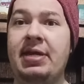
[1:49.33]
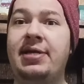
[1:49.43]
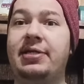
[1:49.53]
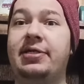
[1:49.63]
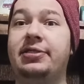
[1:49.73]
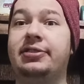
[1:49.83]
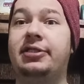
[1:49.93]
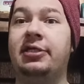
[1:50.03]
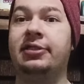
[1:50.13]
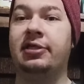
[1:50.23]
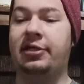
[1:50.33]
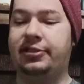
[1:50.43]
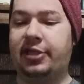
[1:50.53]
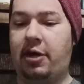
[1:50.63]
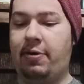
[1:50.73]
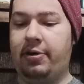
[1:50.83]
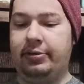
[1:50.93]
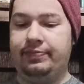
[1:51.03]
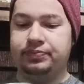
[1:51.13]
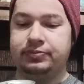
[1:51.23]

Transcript: And it is decently sour.